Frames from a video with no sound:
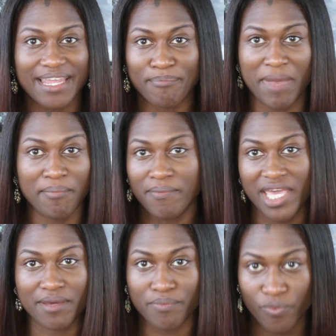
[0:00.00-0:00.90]
my
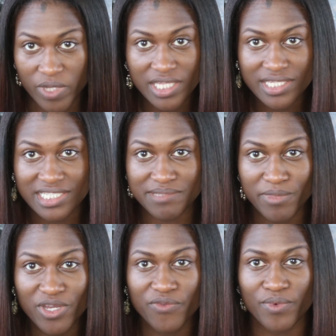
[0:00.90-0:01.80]
makeup really doesn't
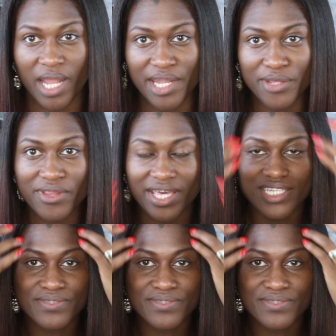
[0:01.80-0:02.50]
move when I do this,